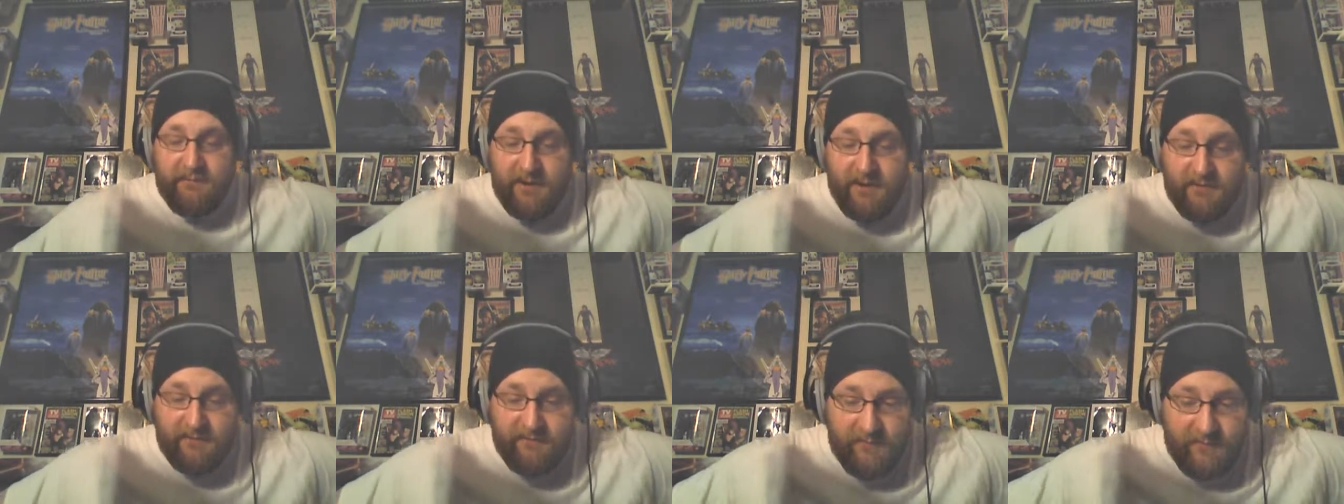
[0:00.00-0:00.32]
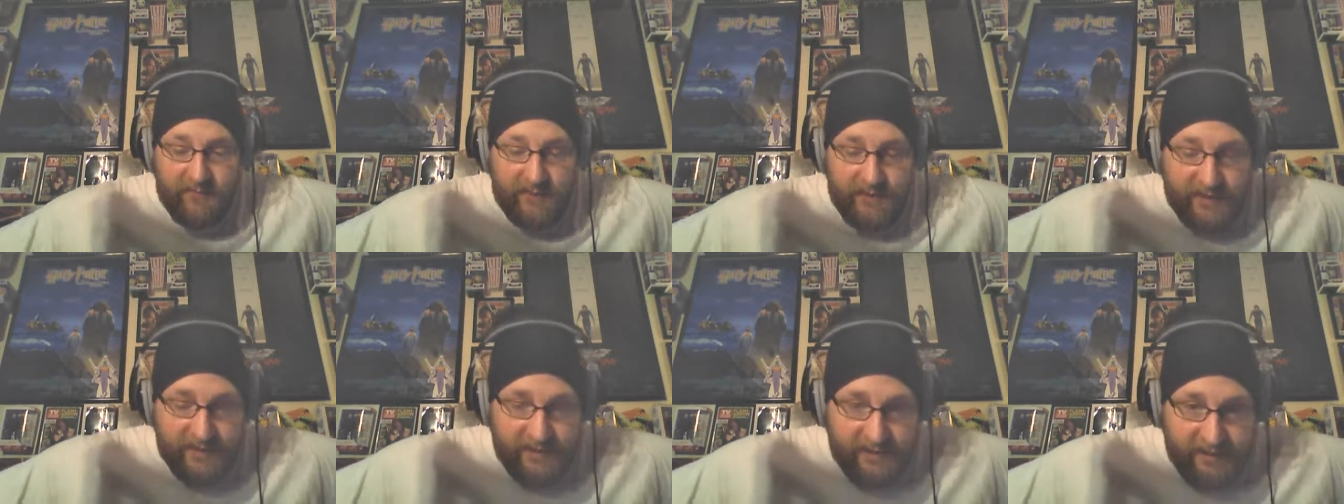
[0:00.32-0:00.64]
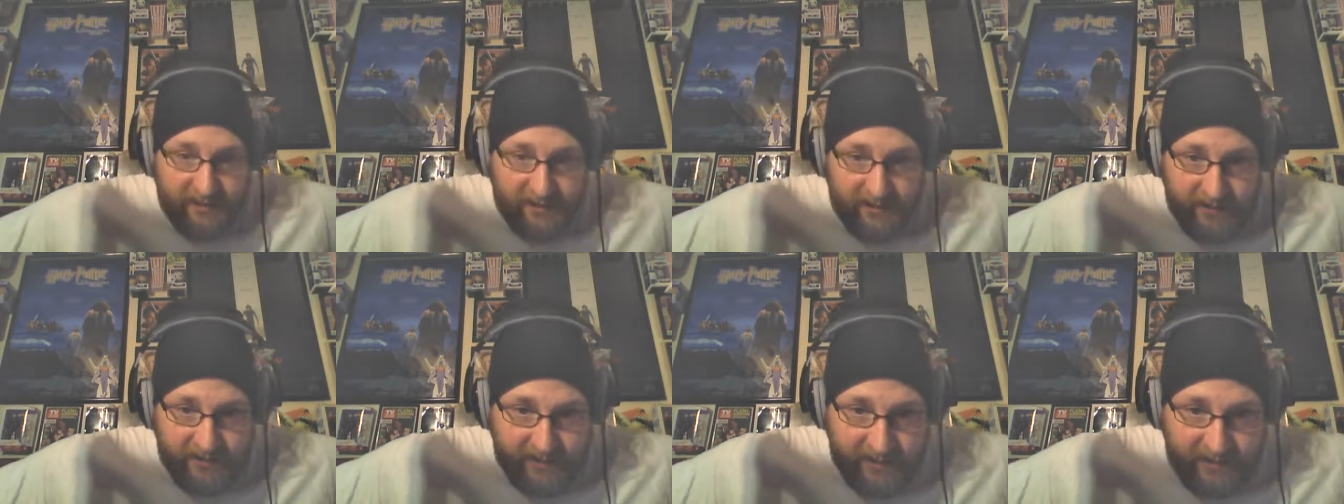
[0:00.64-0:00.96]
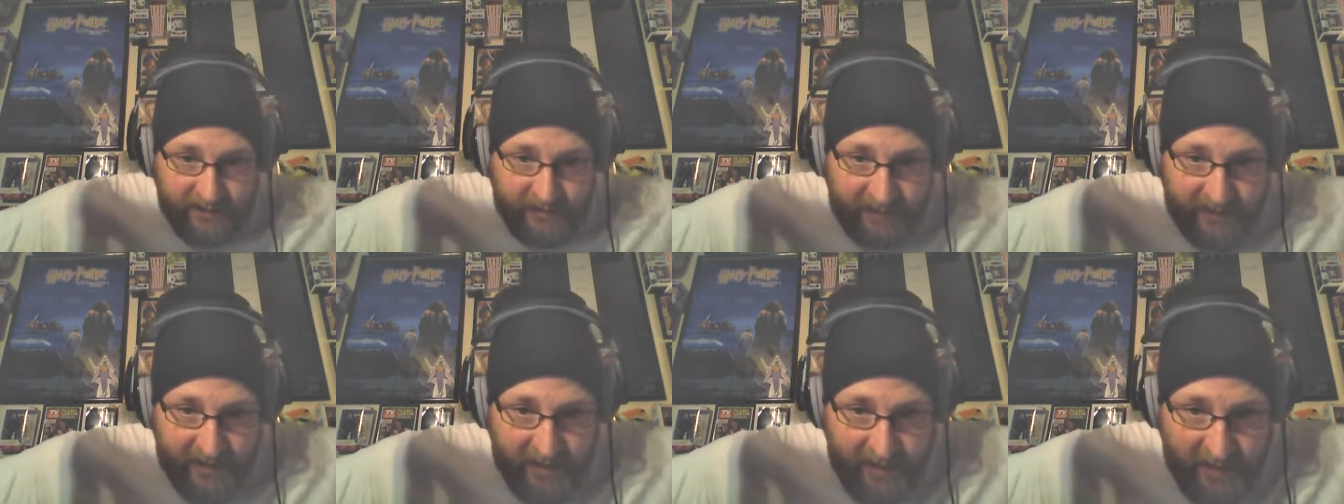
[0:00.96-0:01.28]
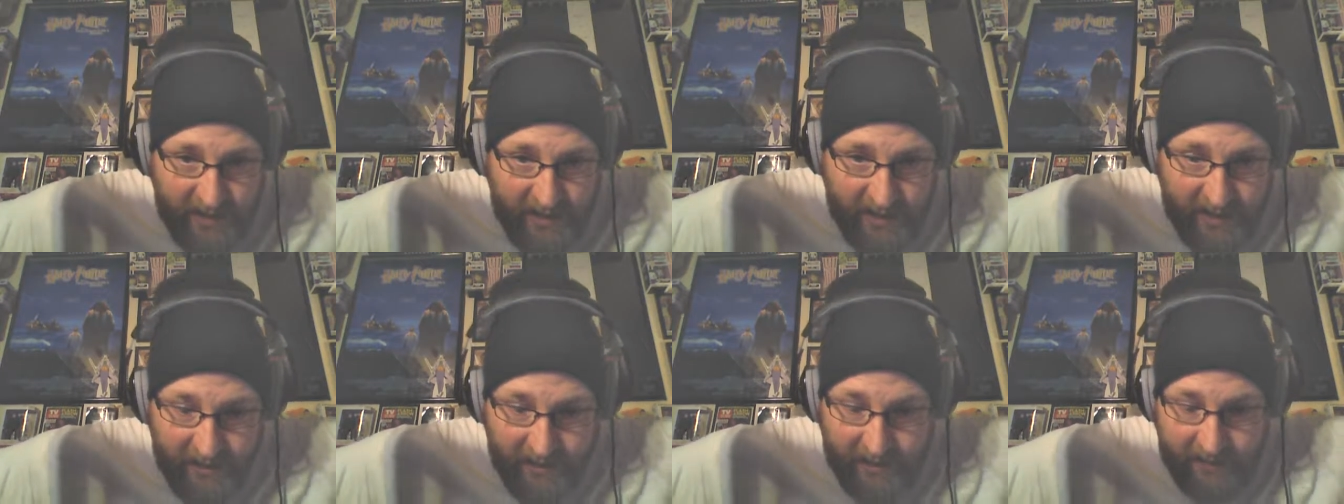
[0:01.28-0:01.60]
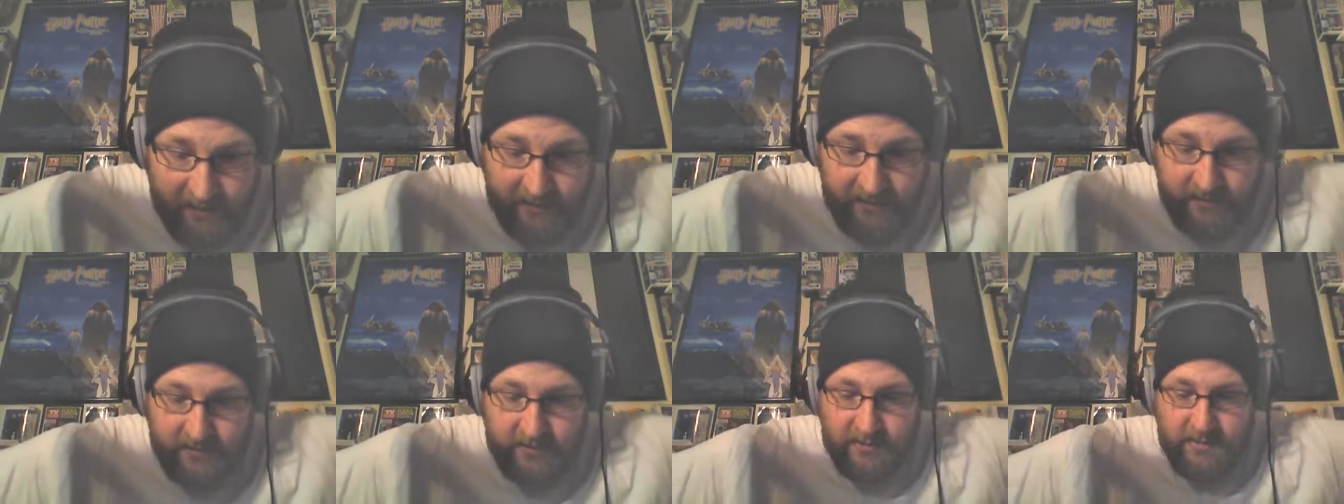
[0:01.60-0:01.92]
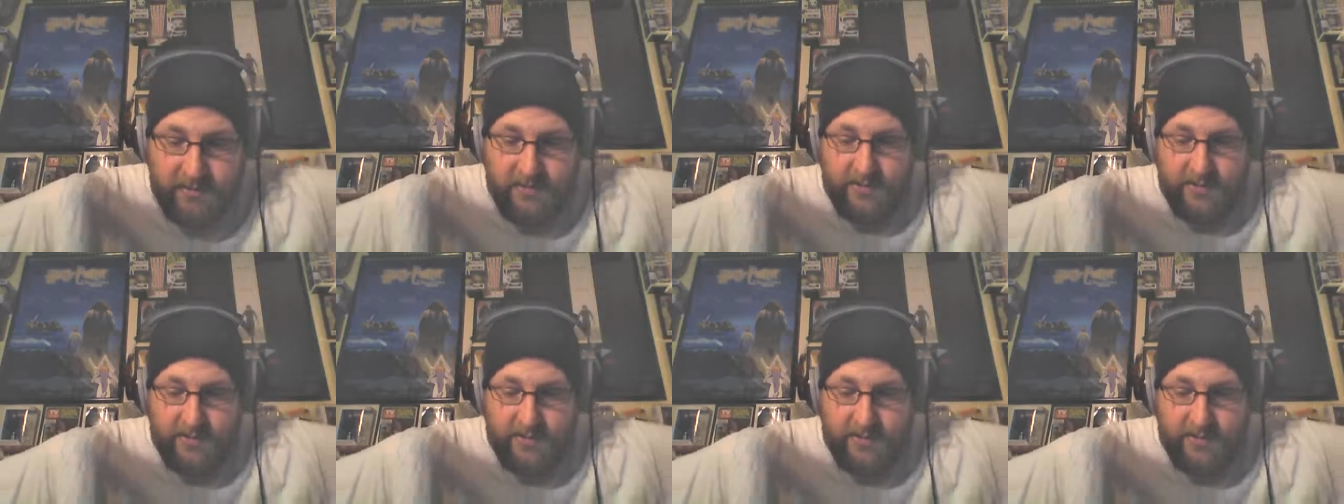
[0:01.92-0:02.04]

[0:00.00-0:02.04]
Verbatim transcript: Marvel, and indie guy